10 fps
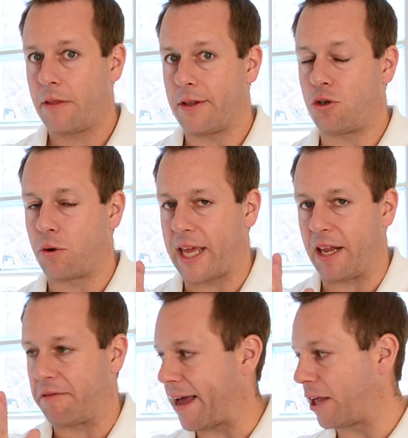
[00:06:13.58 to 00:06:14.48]
that you're
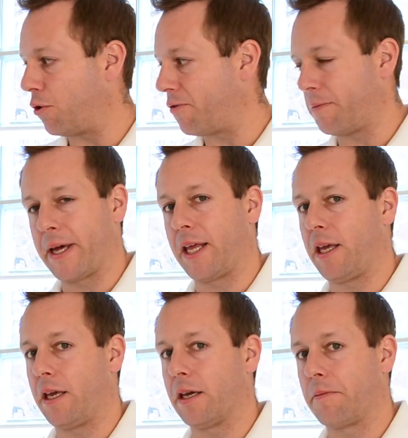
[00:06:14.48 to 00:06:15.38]
getting value for money
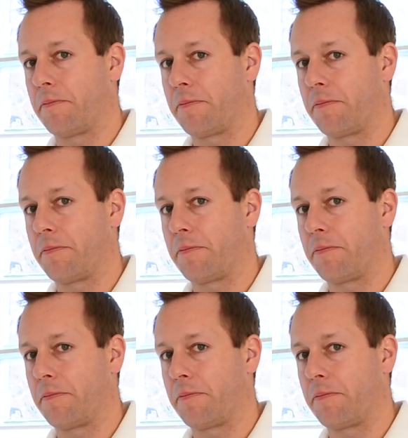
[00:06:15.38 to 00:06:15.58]
here,